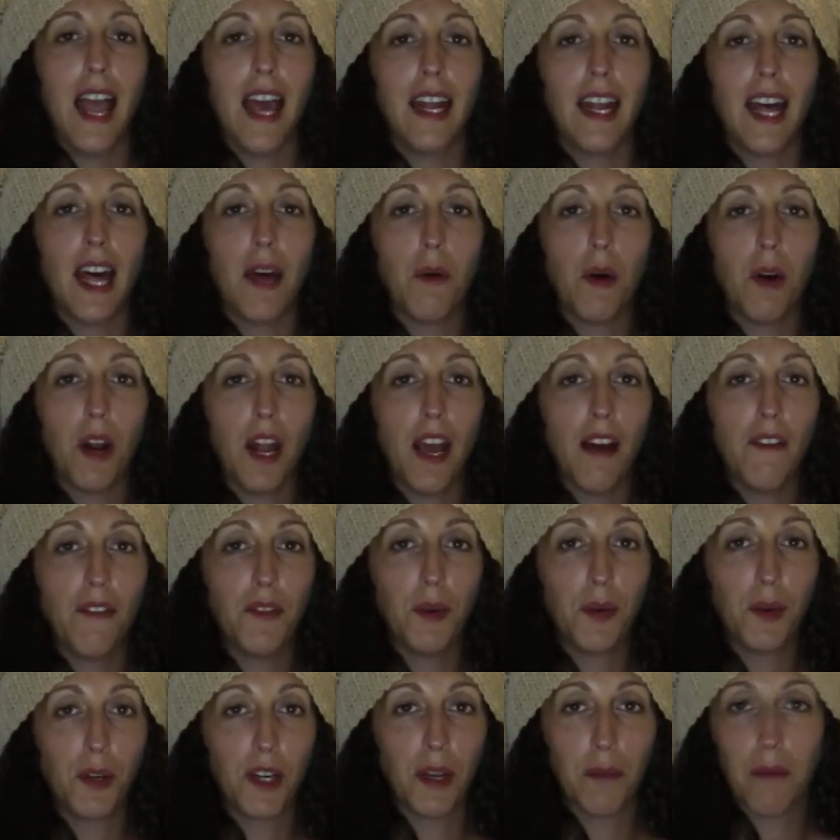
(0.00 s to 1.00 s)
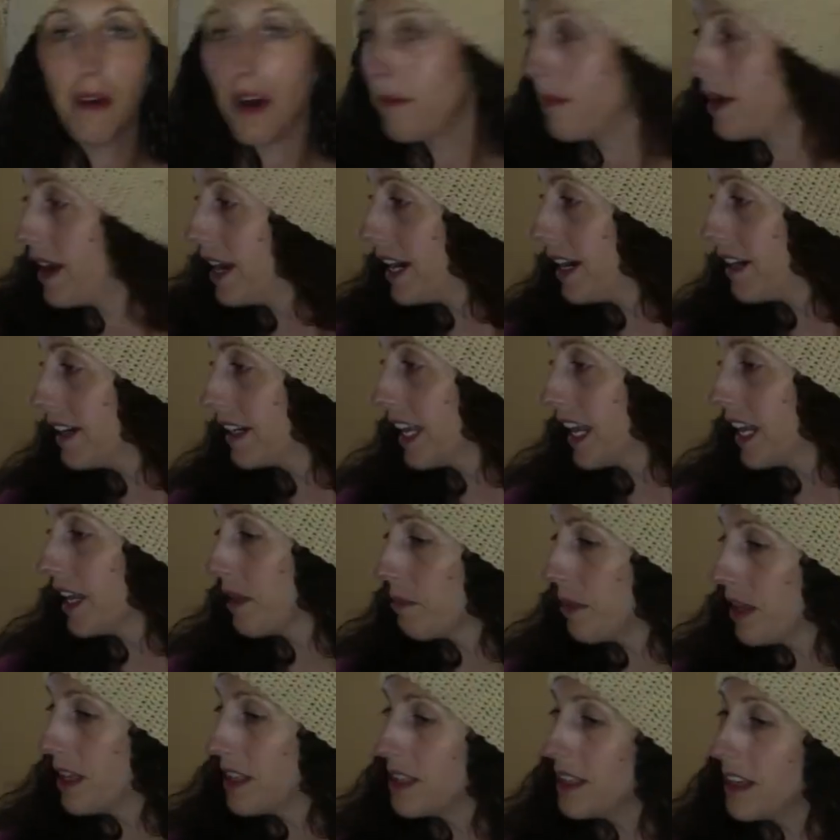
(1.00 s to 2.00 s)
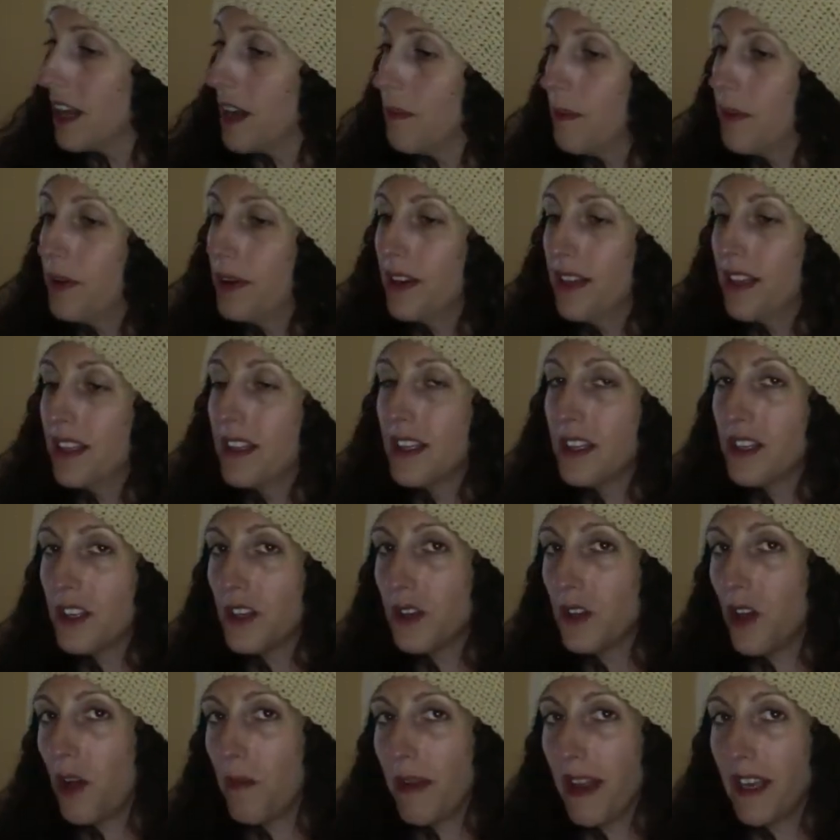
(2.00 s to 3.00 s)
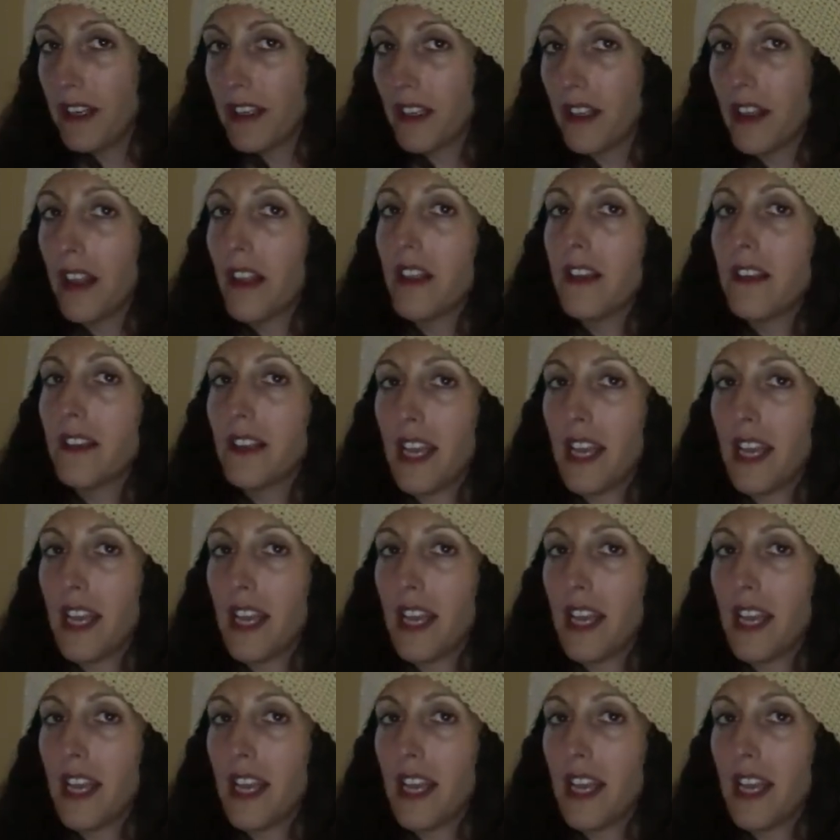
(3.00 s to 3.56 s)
and I won't have to worry about my hair getting messed up. And this is all basically